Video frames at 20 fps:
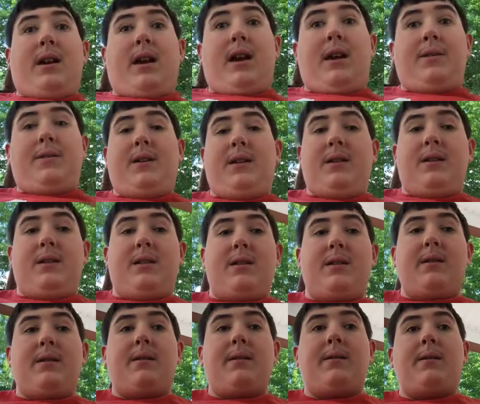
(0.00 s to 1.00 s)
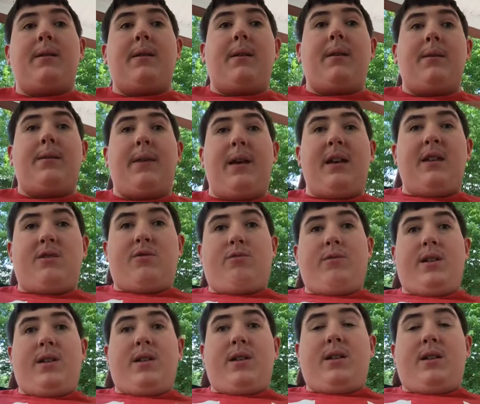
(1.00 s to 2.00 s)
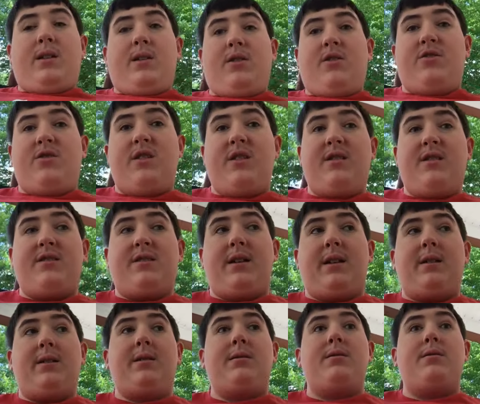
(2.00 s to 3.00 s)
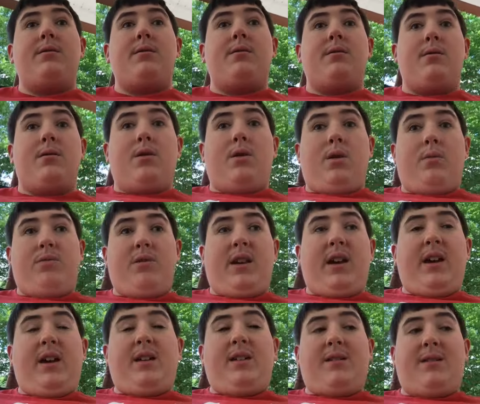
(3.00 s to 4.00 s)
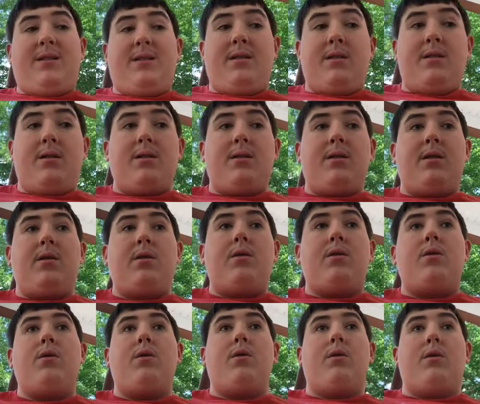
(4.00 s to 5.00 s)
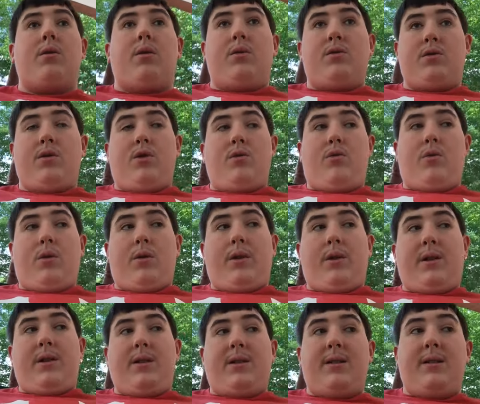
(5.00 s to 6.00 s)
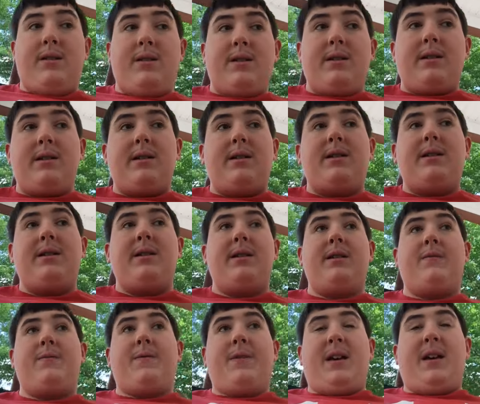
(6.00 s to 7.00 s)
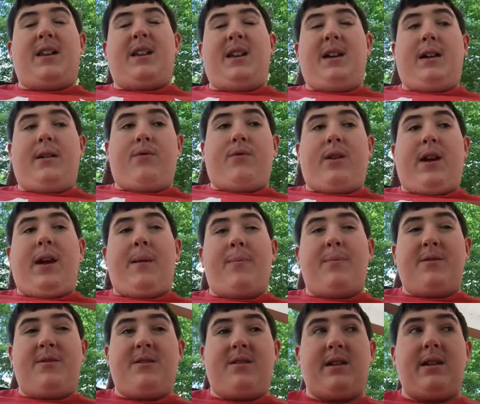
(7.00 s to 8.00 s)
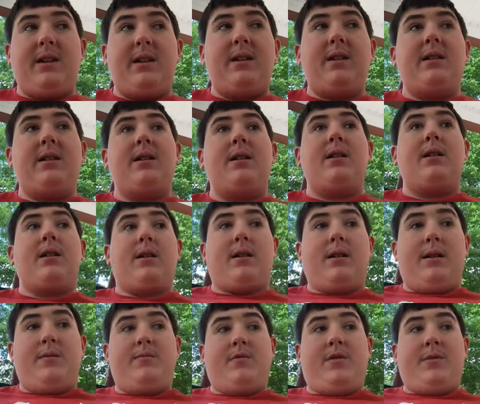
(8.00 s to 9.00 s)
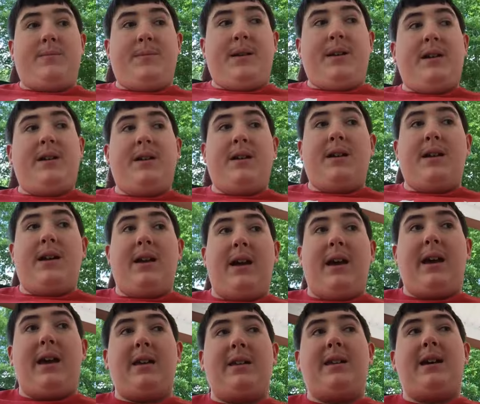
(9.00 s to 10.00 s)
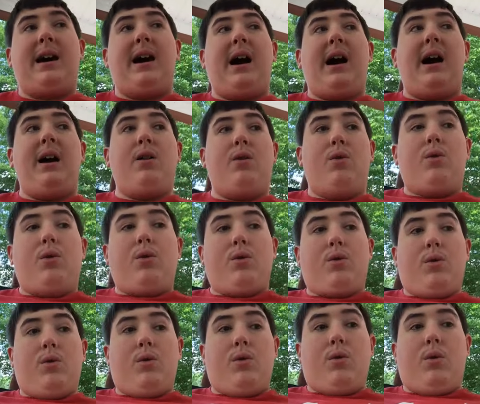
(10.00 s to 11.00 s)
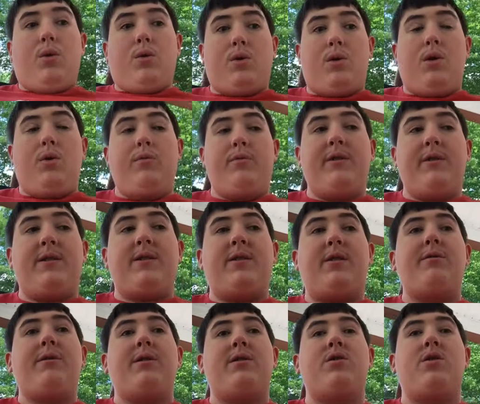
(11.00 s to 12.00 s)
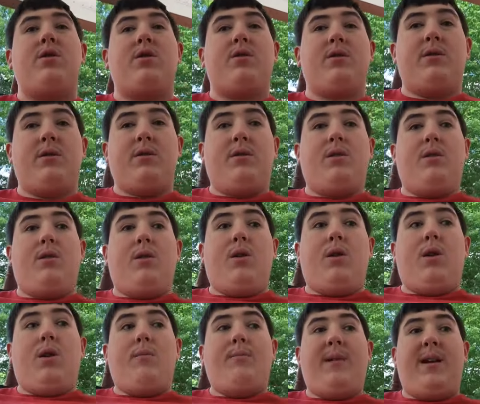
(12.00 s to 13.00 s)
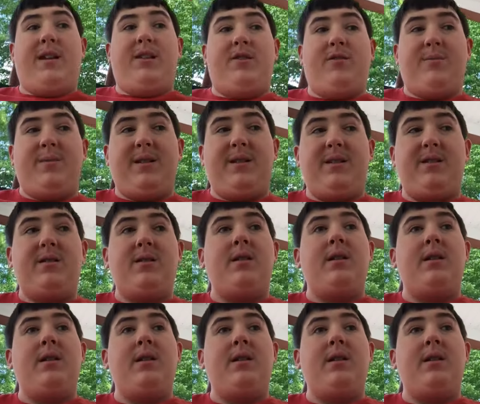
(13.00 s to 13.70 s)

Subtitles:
And then that's when she said, Blake, don't worry. If that ever happens again, come to me and I'll go with you and talk to management.